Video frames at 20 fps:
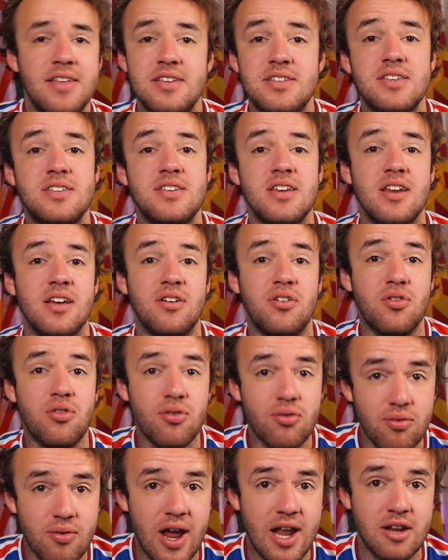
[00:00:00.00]
This is an
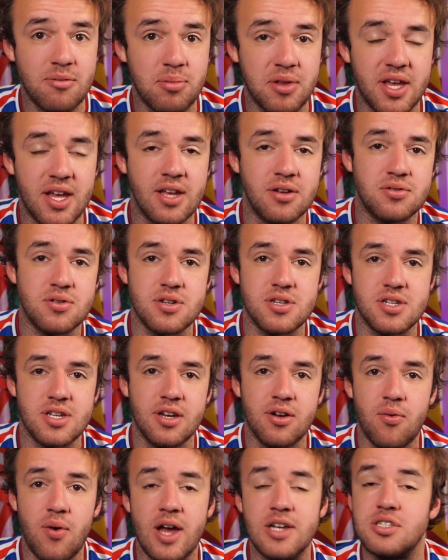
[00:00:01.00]
incredibly
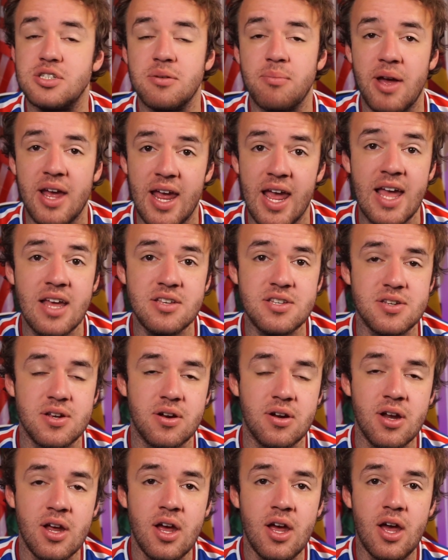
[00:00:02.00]
interesting question. My
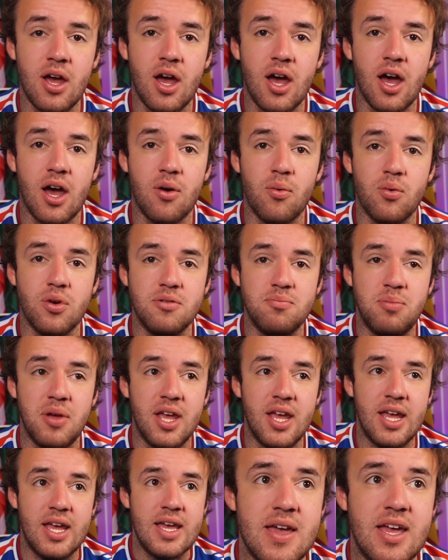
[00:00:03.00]
answer would
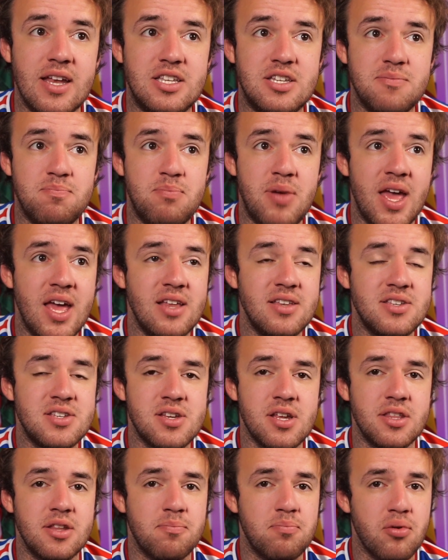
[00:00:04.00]
be, it
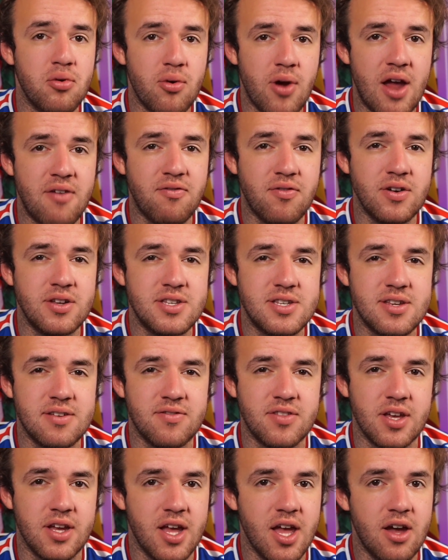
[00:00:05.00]
depends on the preference
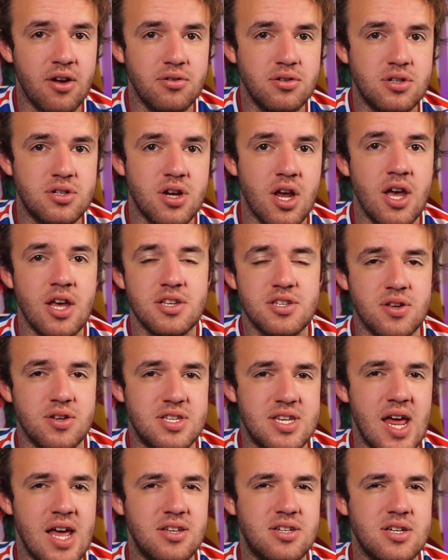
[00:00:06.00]
of the coach. So
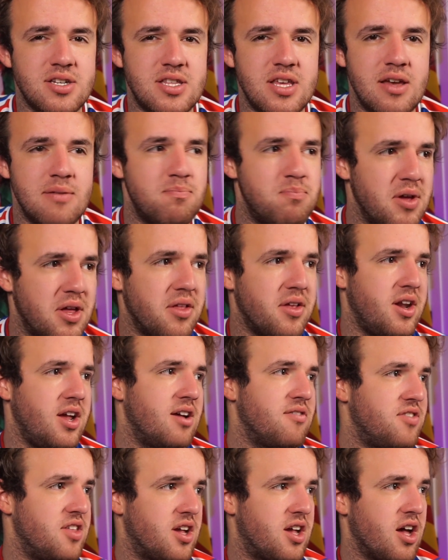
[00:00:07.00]
it's not just the ability
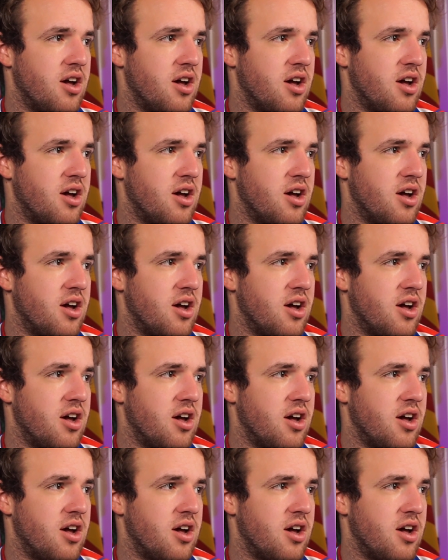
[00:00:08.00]
of the